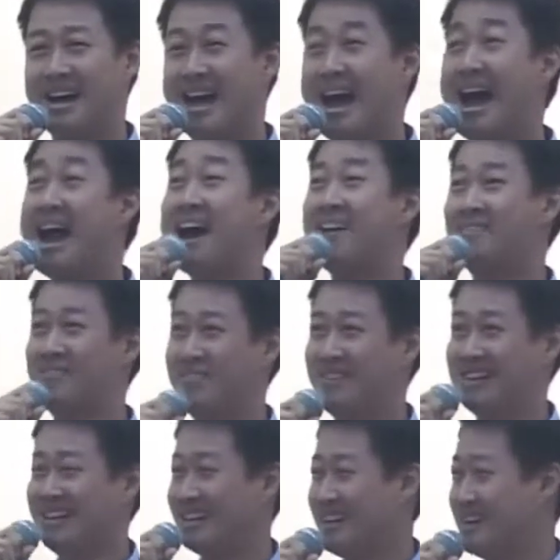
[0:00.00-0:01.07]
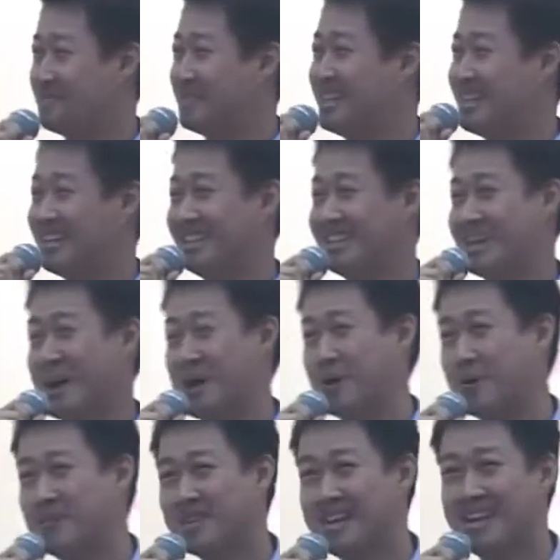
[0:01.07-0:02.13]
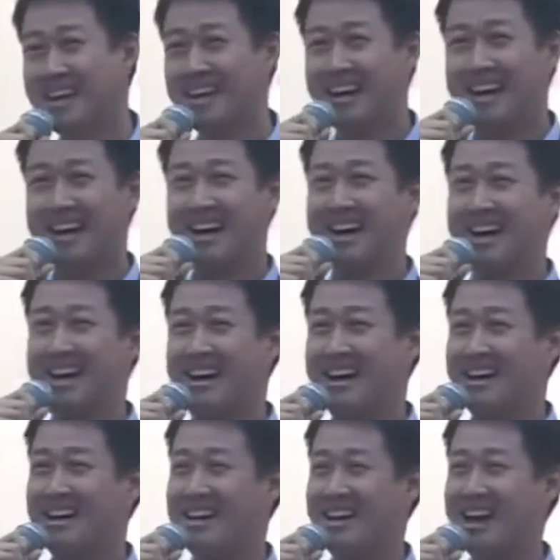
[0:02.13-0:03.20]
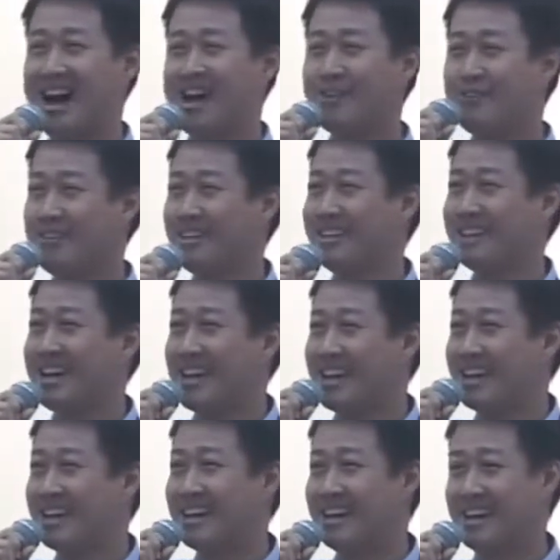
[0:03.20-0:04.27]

have up until now, I feel like